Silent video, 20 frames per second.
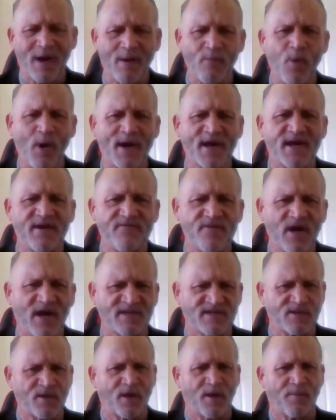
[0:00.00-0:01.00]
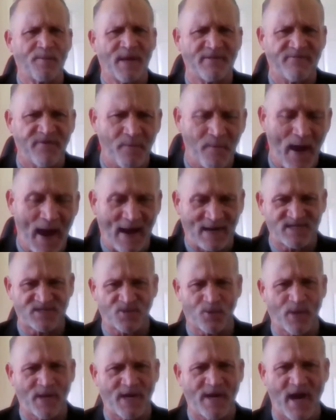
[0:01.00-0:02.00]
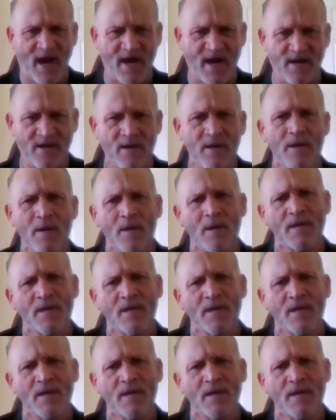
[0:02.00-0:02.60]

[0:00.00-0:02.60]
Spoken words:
I want to give you guys a little bit of a backstory tonight.